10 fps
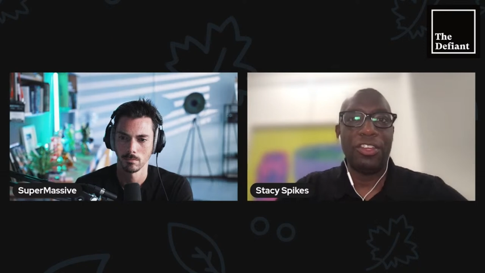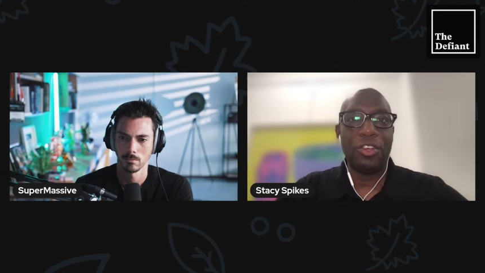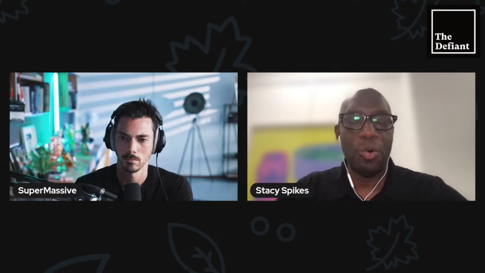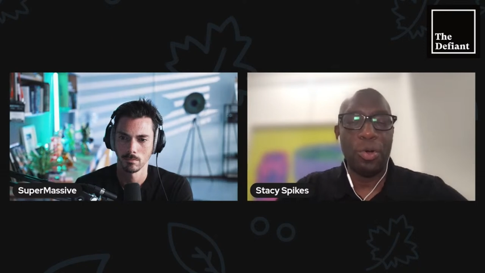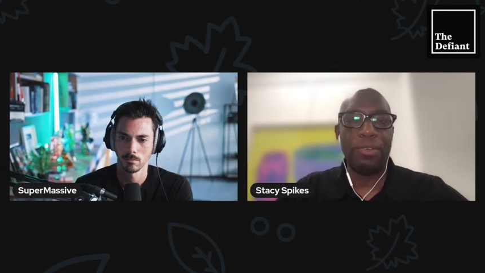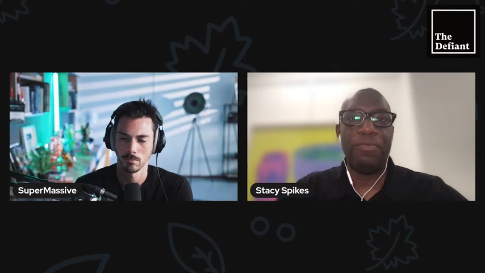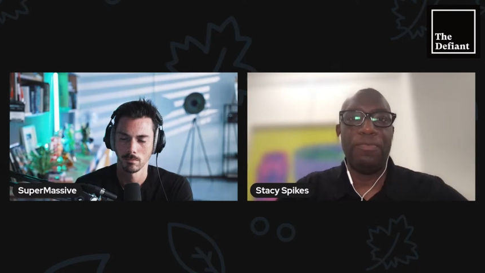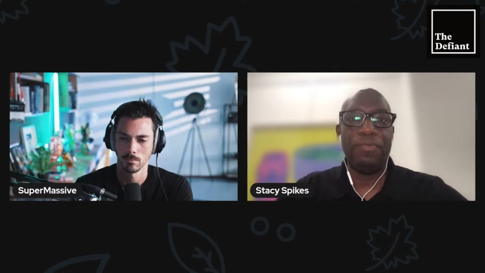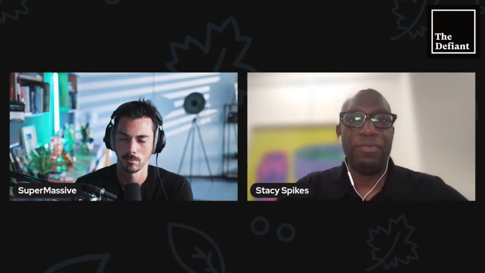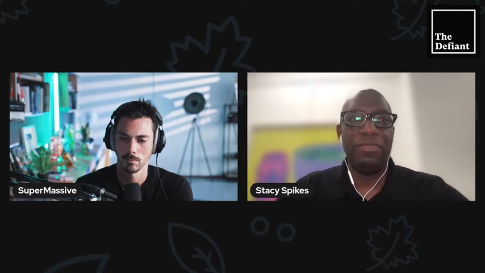Speaker 1: the court,
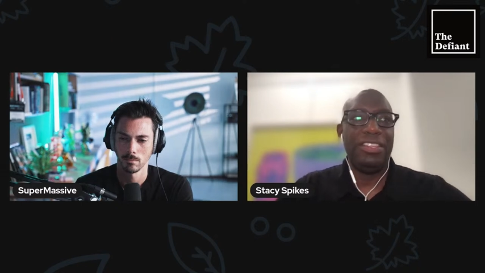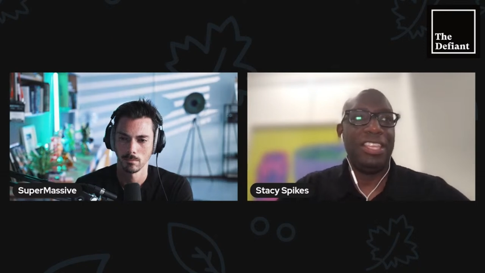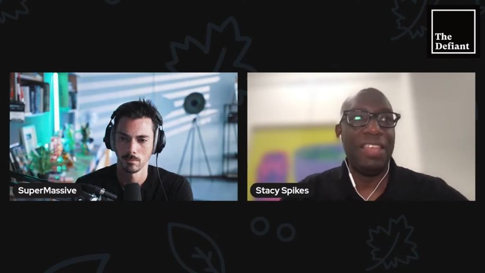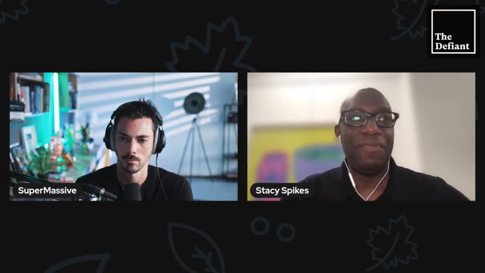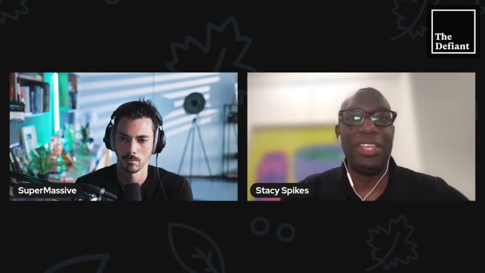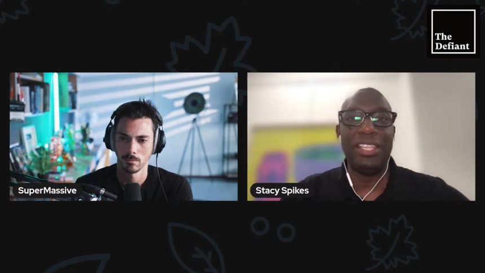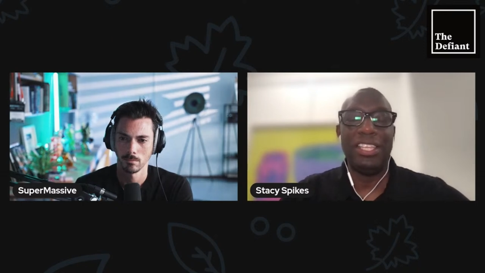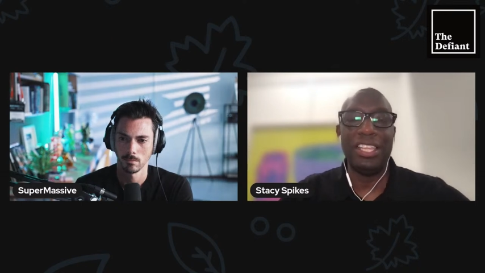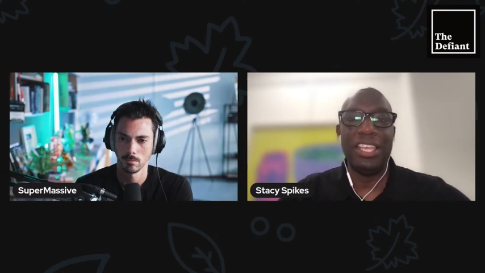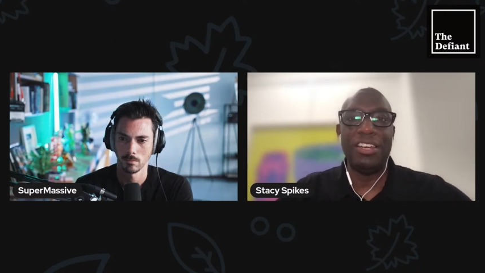feeling
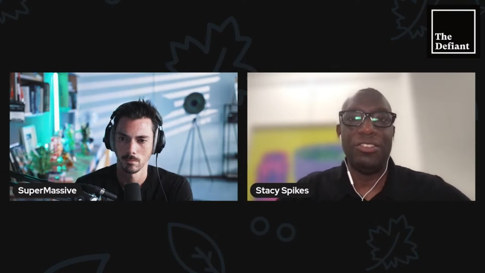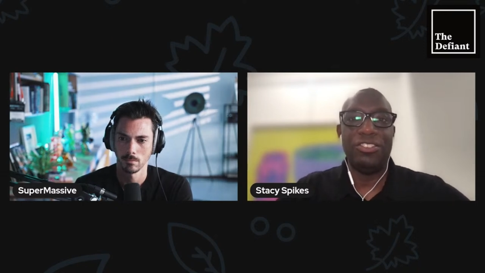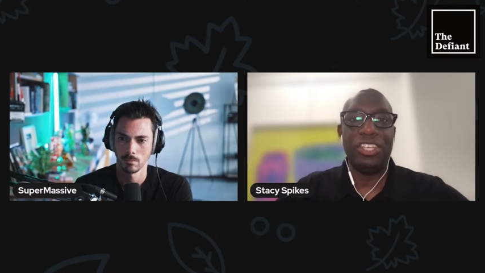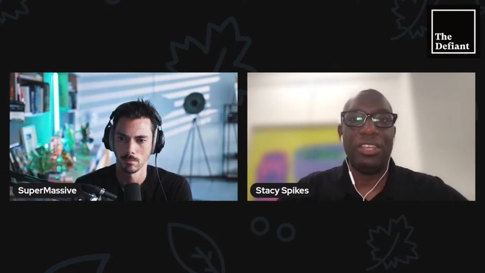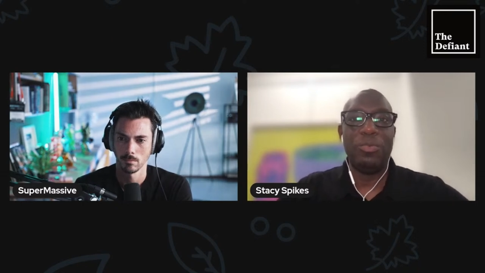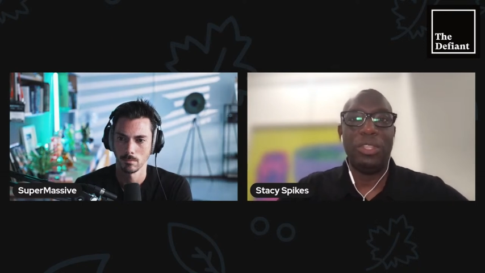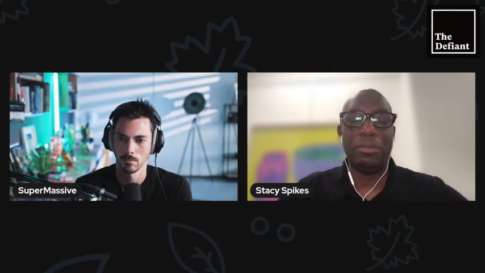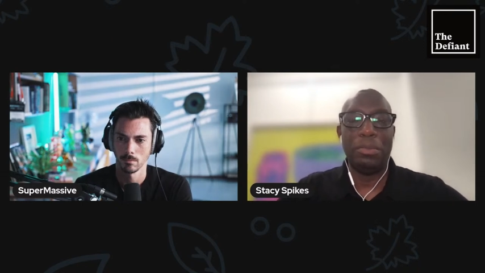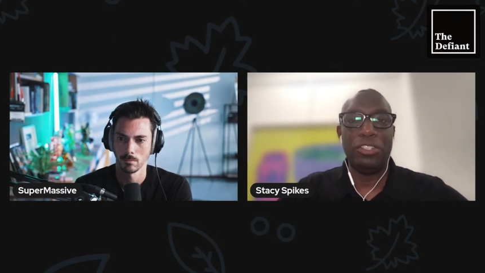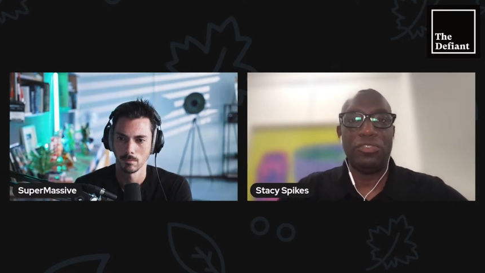the energy with a
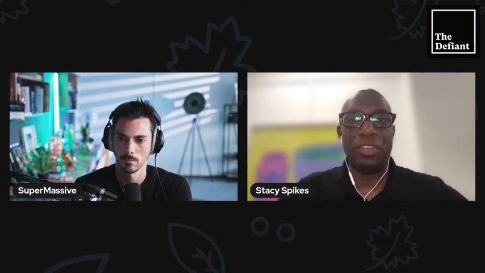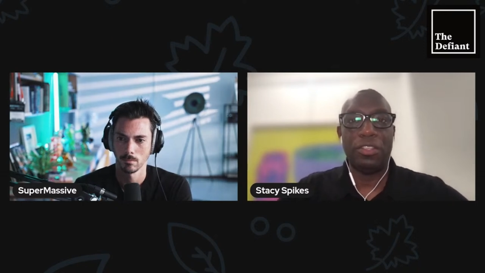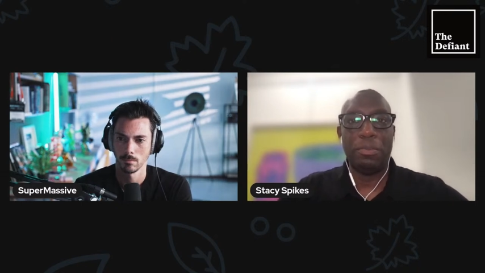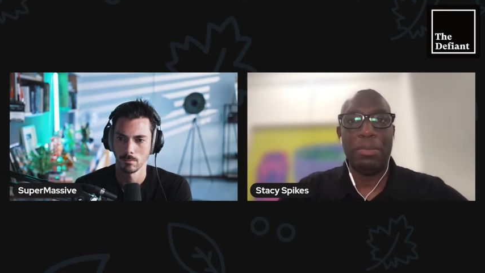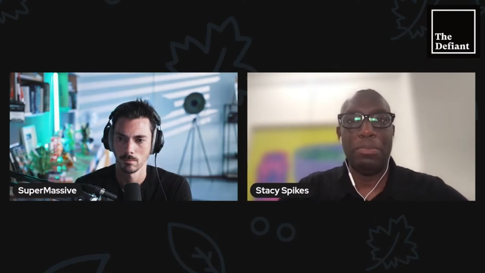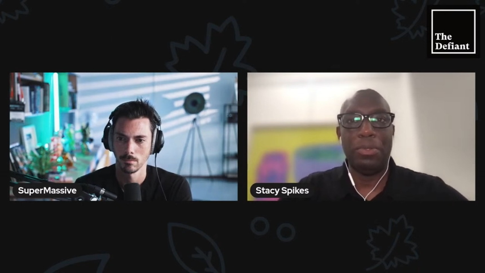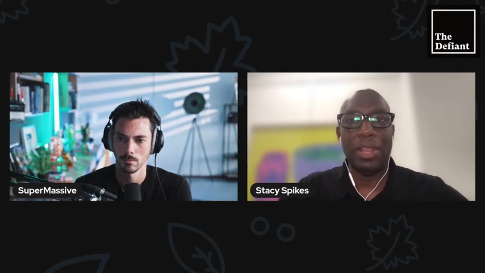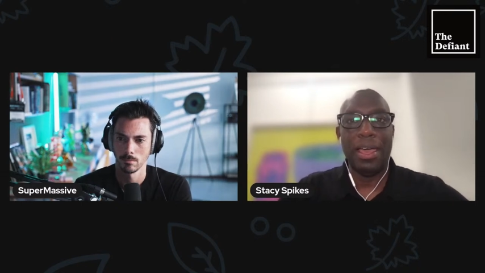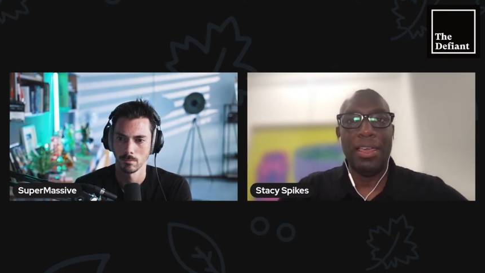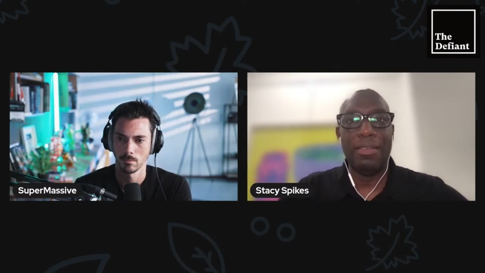bunch of other people
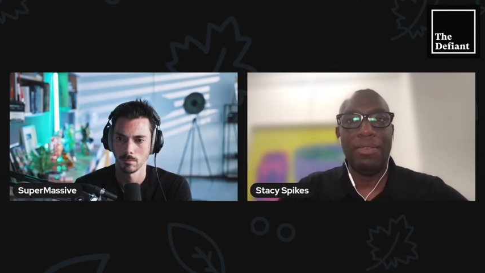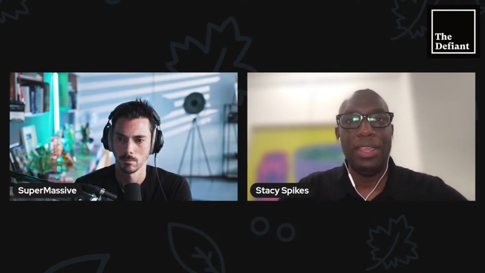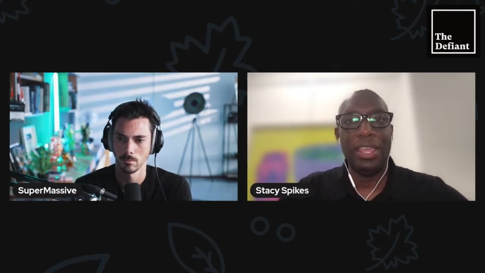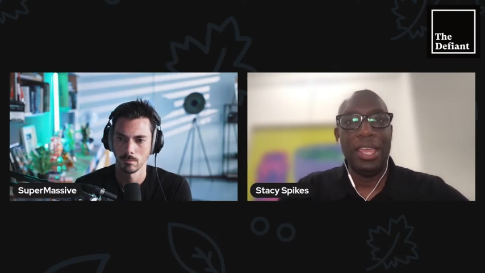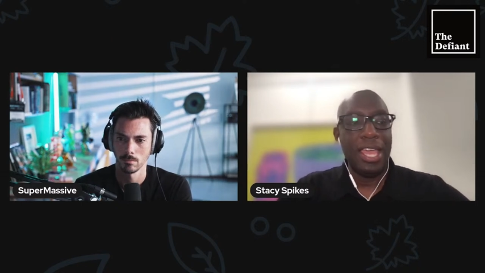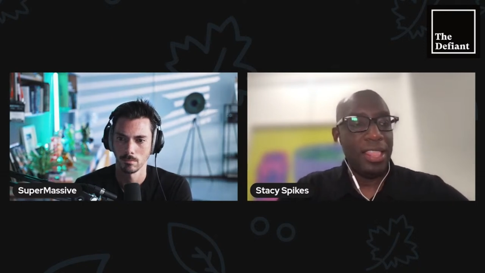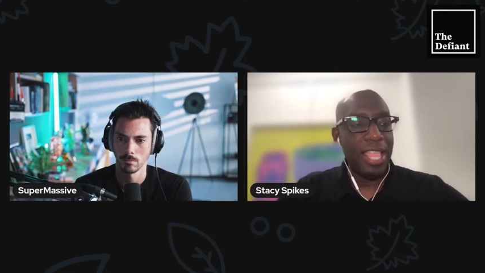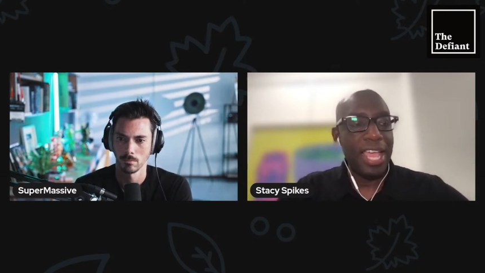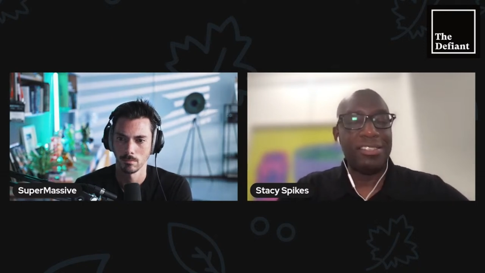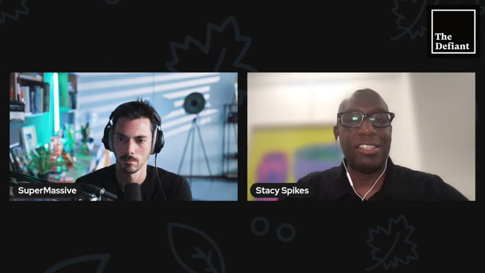live. And
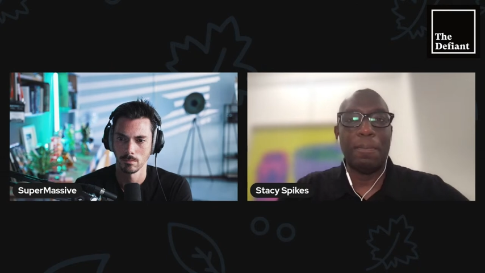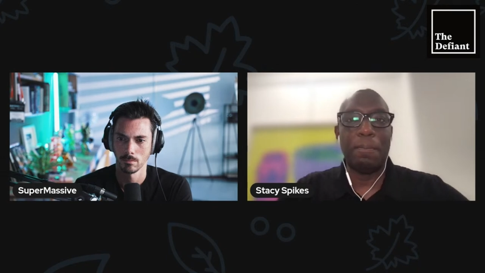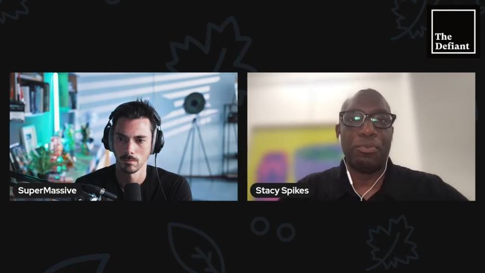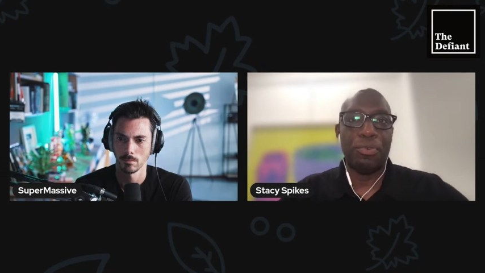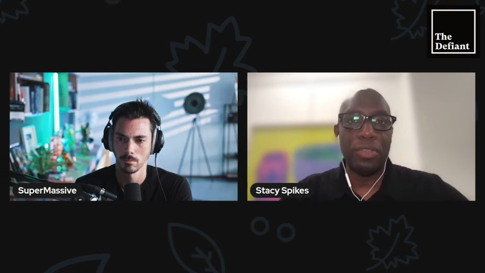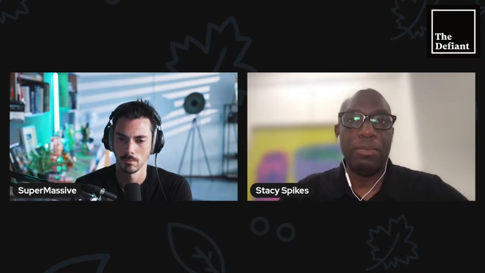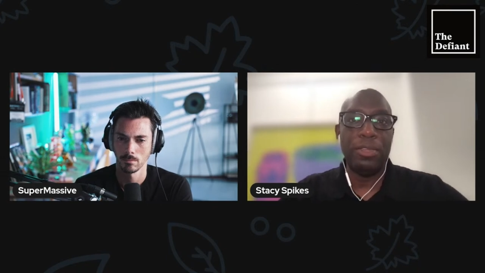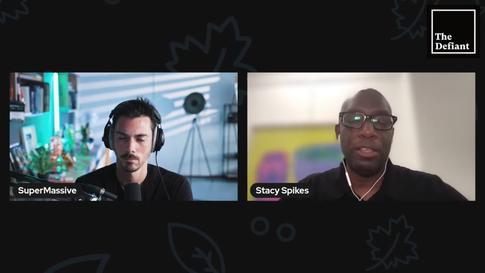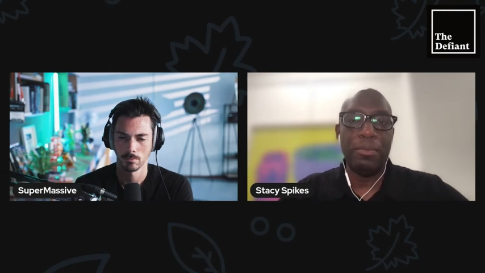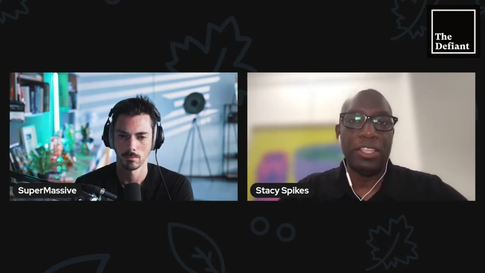that's the premium